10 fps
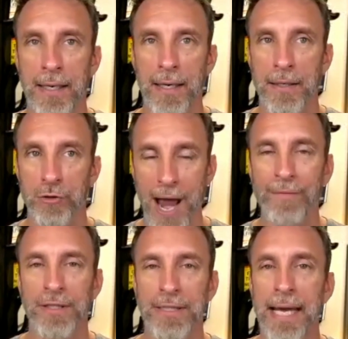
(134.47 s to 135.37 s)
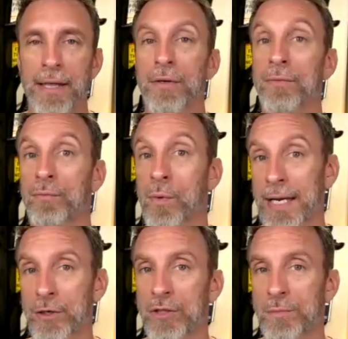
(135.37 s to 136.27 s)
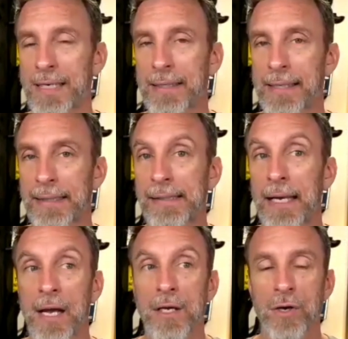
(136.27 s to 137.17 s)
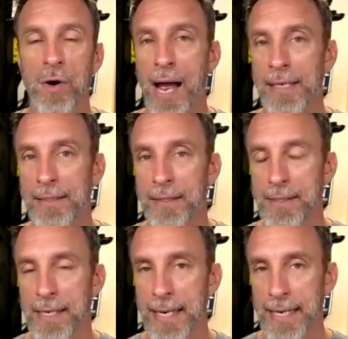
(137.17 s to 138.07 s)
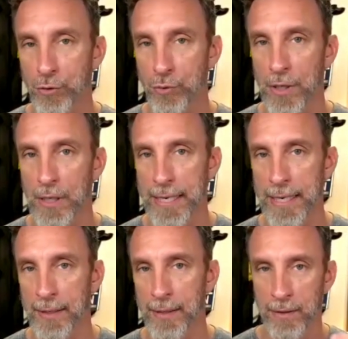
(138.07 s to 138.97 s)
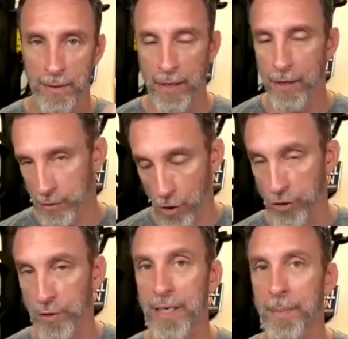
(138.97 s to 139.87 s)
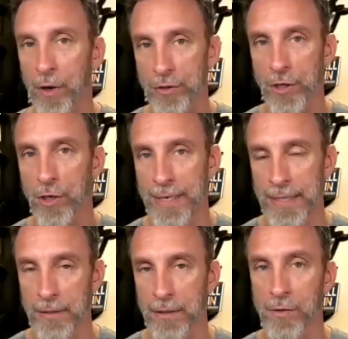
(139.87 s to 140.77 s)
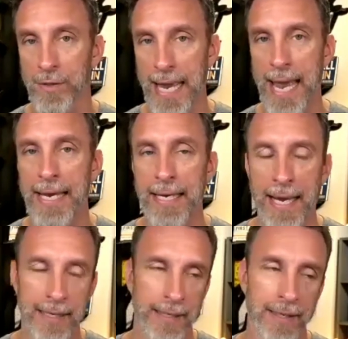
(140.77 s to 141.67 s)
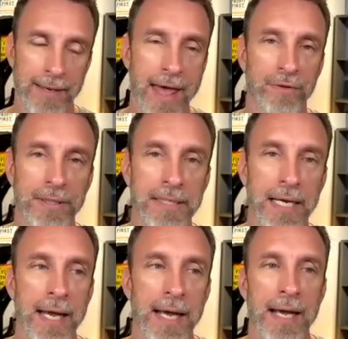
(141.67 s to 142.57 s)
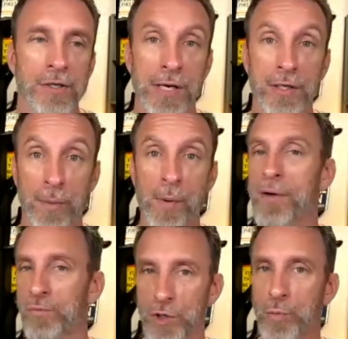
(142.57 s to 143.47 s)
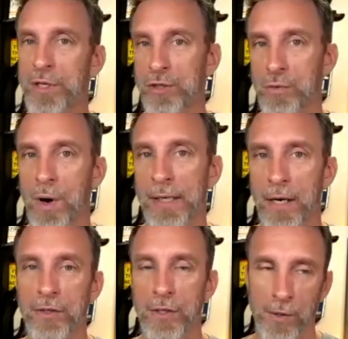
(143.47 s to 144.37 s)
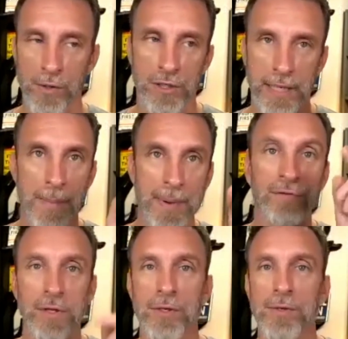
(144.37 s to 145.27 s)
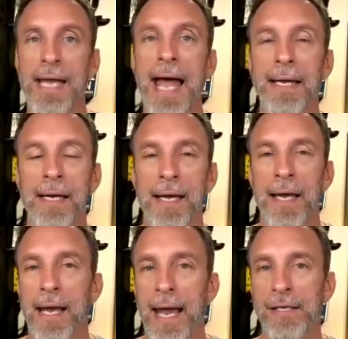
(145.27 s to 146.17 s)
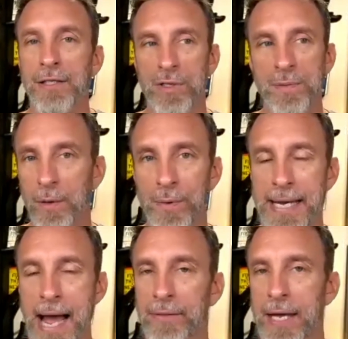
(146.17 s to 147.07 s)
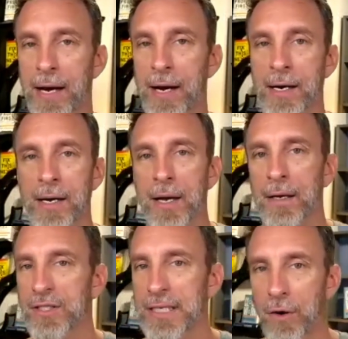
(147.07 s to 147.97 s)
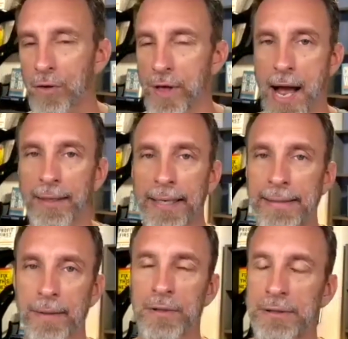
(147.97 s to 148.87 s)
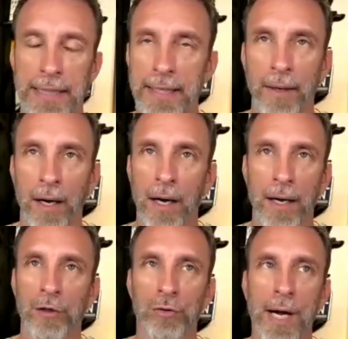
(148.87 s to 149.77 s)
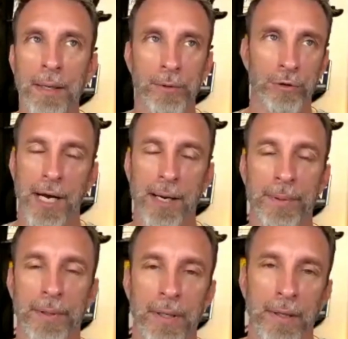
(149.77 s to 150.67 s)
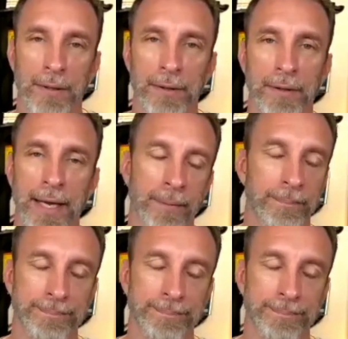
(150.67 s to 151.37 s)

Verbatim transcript: can travel together when I do speaking gigs. So I did a tour in Australia, but also in the U K and in the Netherlands. So I told my wife, which ones do you want to go to? And she's like, I'm in for the U K. And so we spent a week out there seeing all the highlights. It was an incredible trip. Yeah.